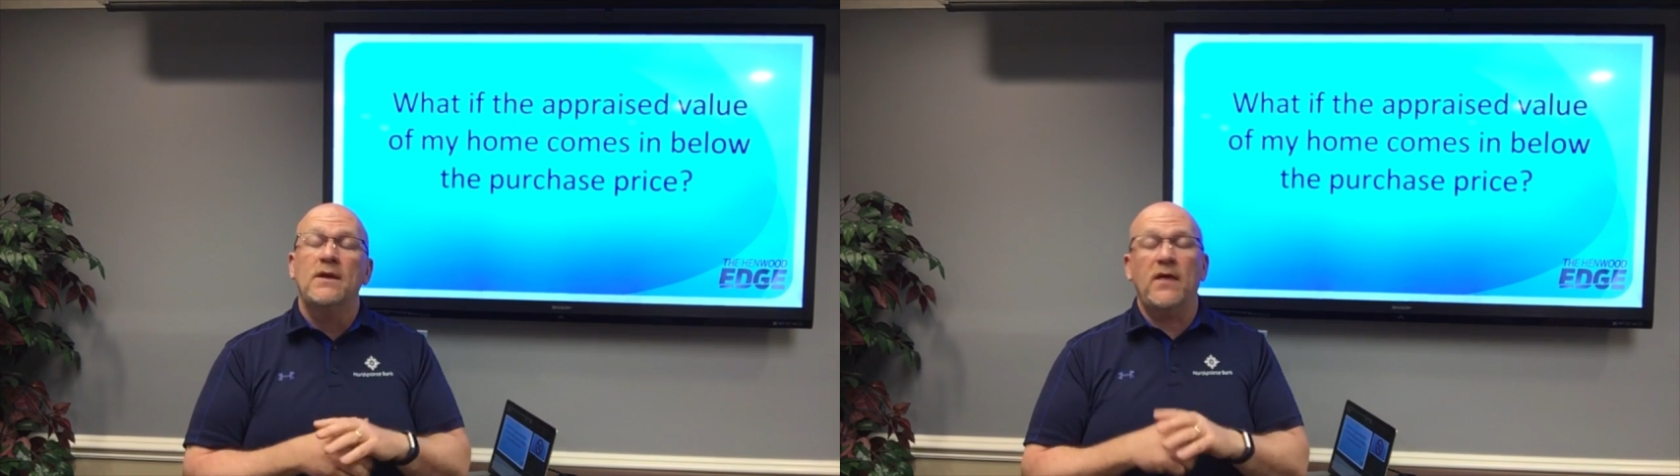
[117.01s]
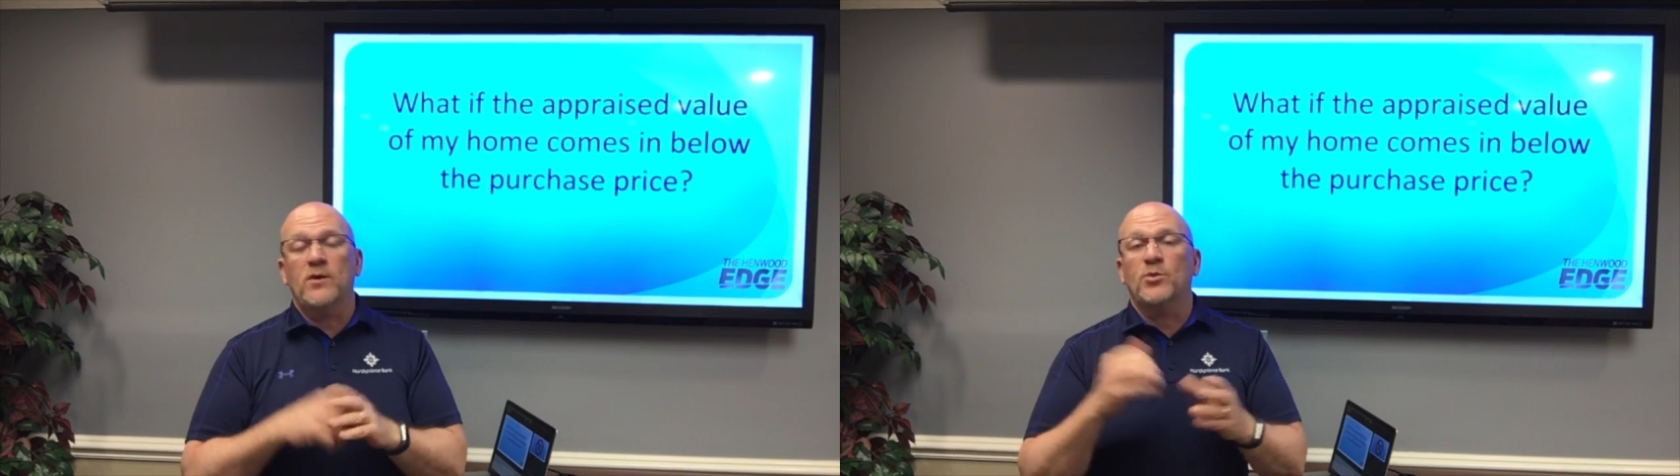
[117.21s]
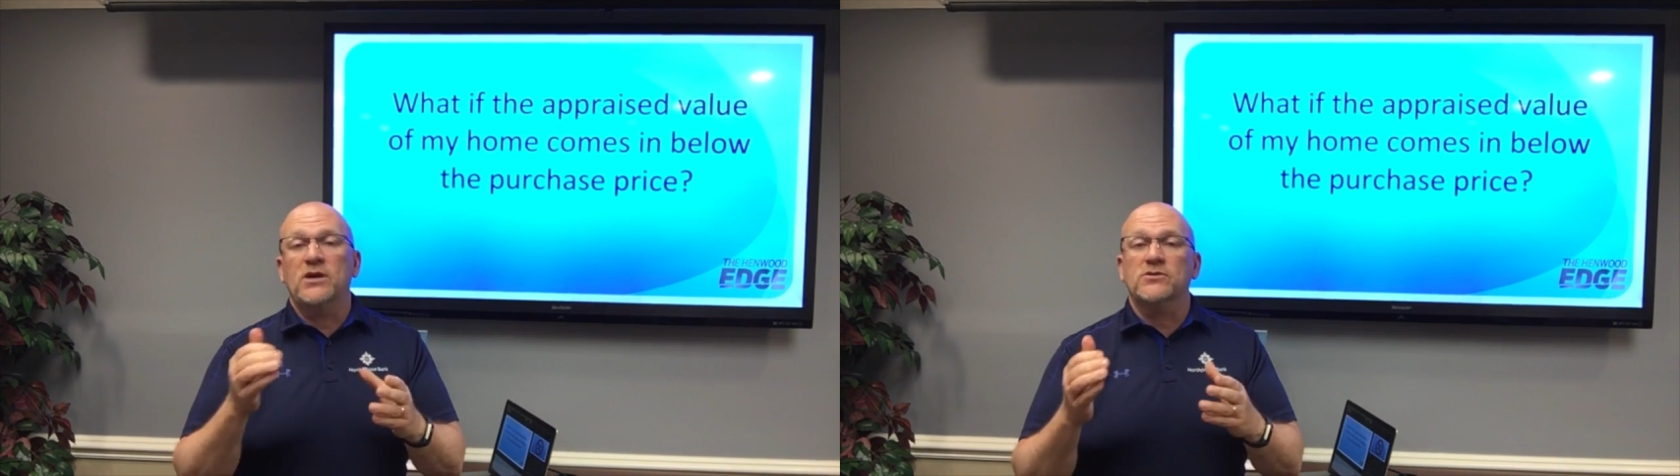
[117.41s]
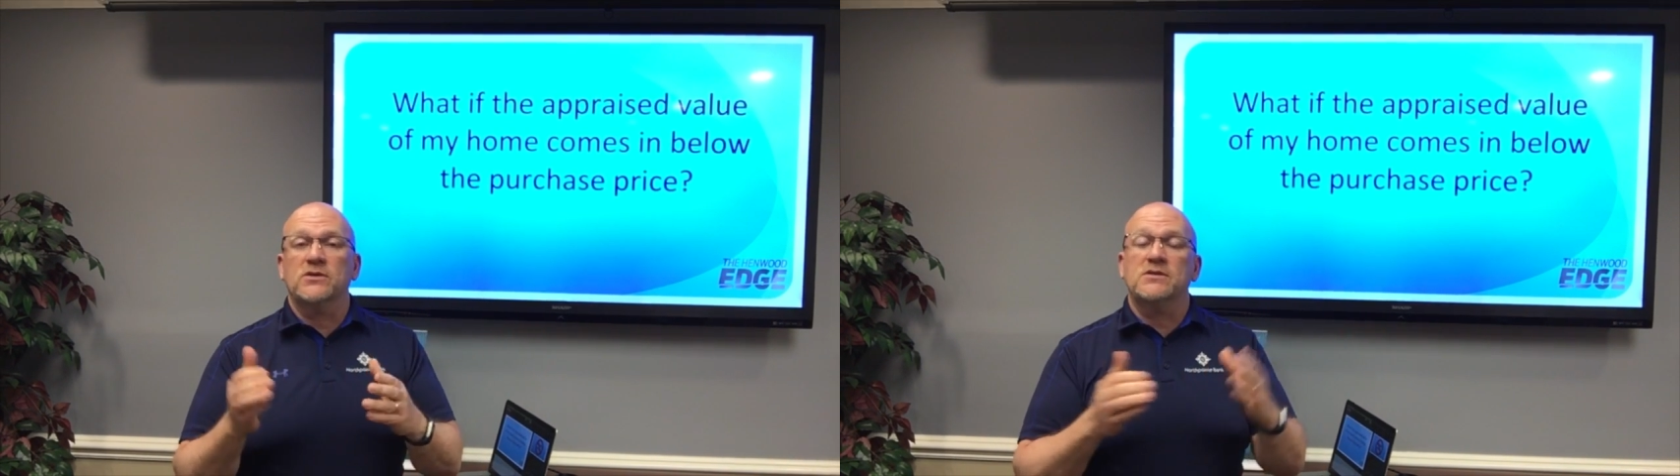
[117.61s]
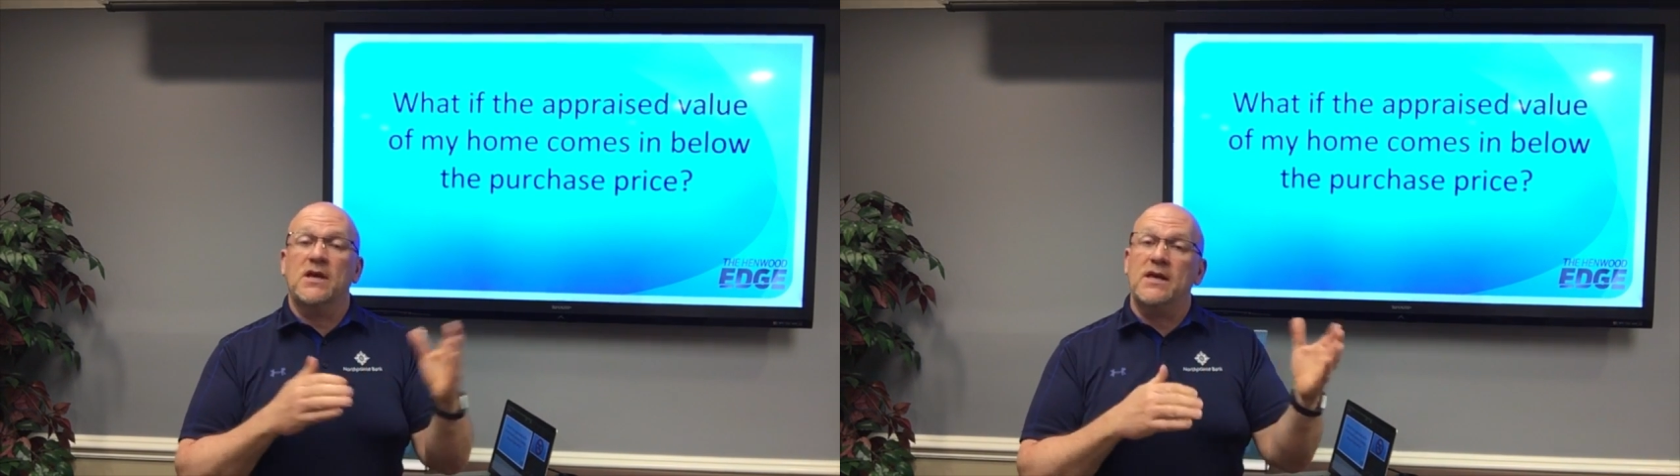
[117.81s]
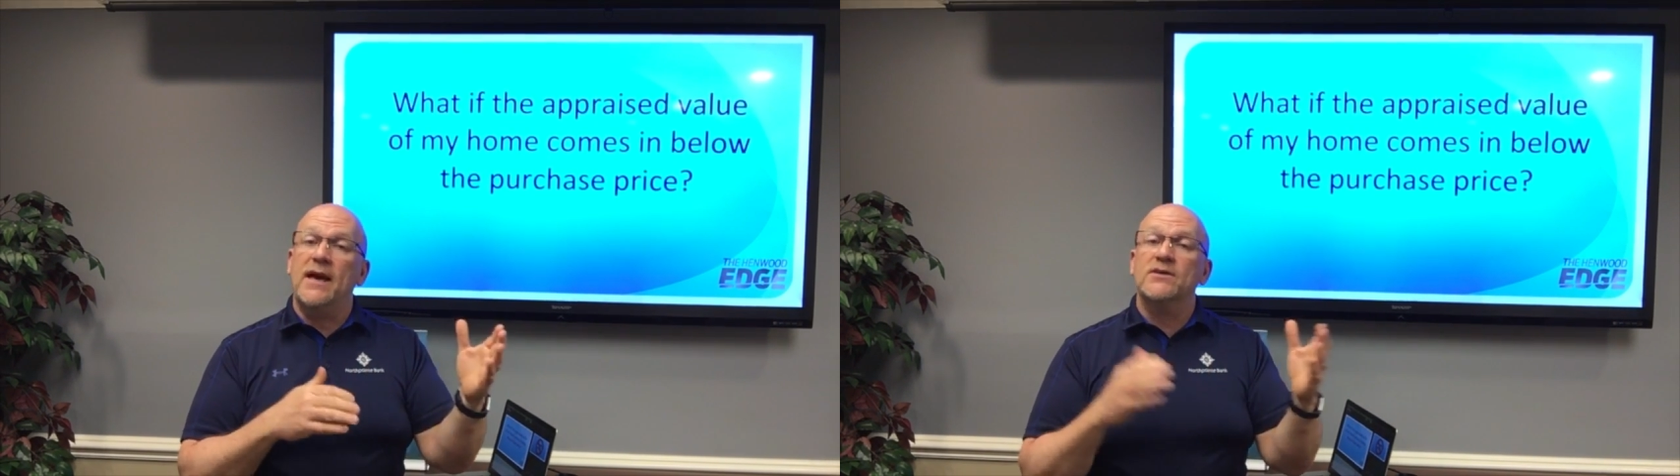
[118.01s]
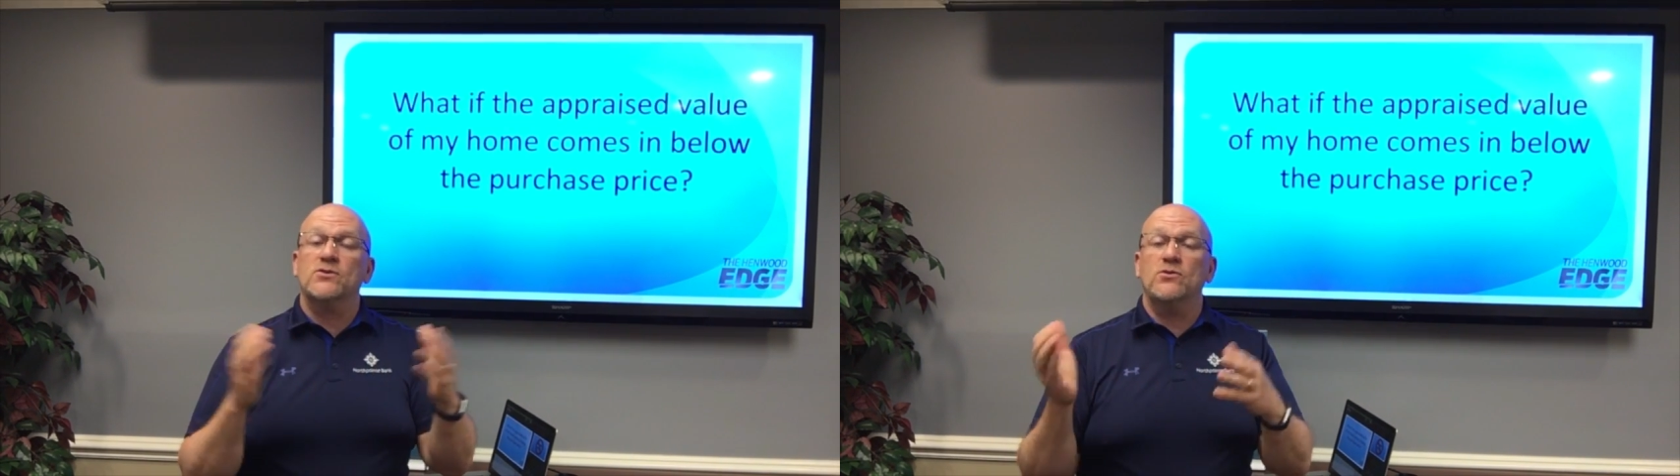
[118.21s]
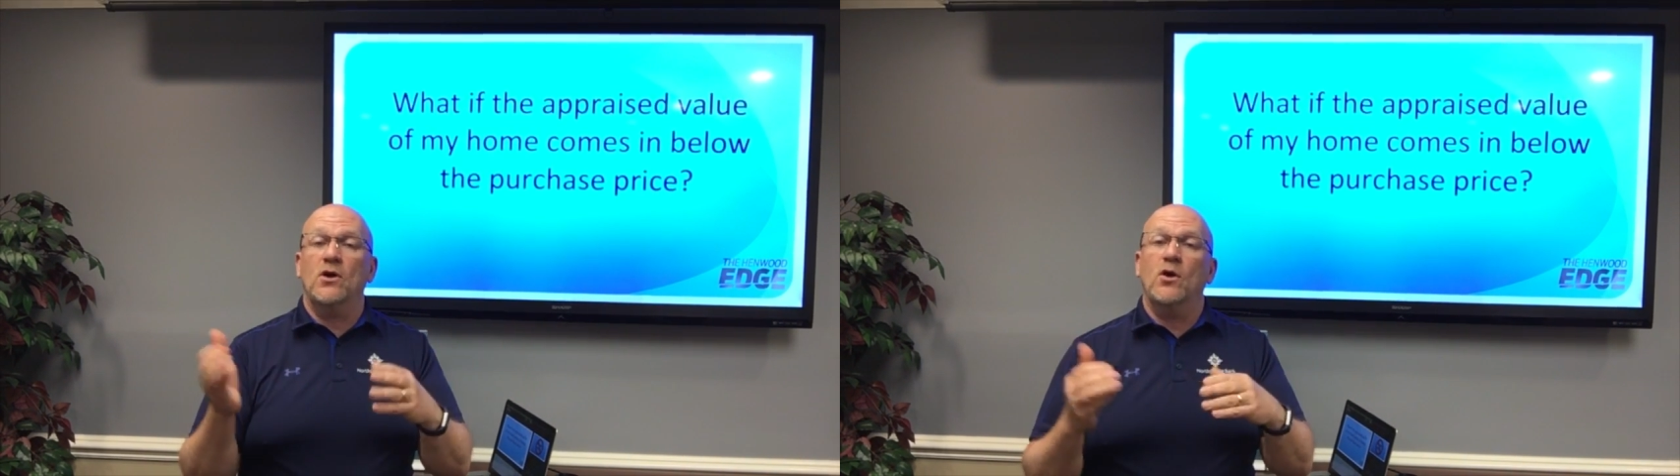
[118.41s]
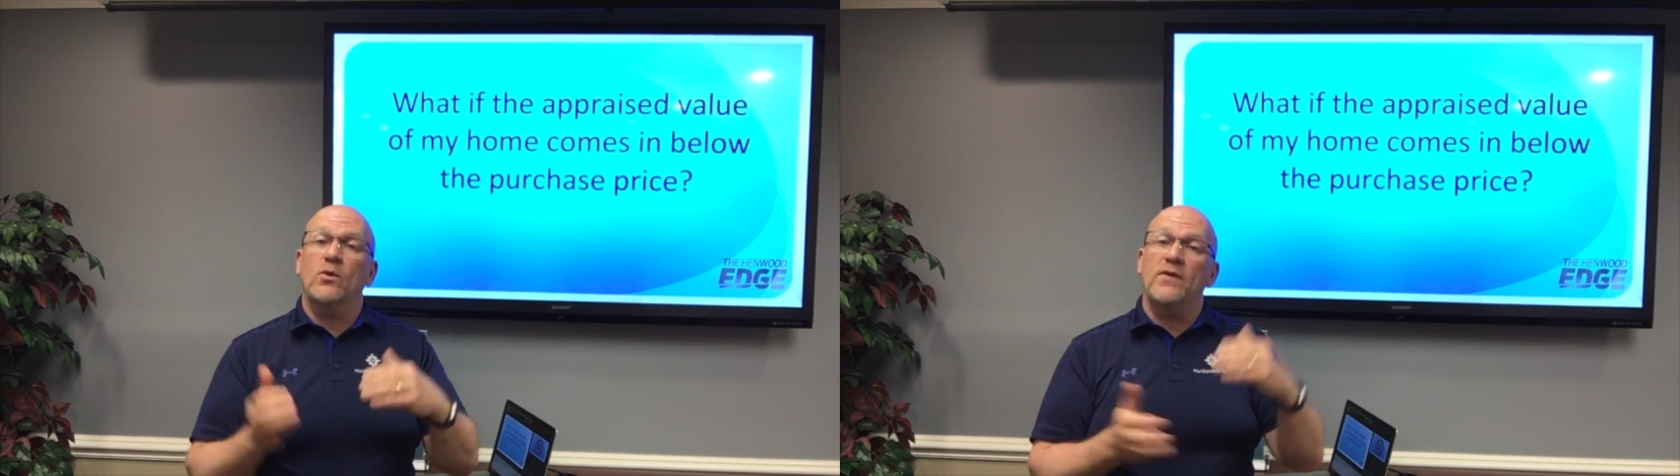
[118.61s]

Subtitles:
Now the appraiser can say yes or no,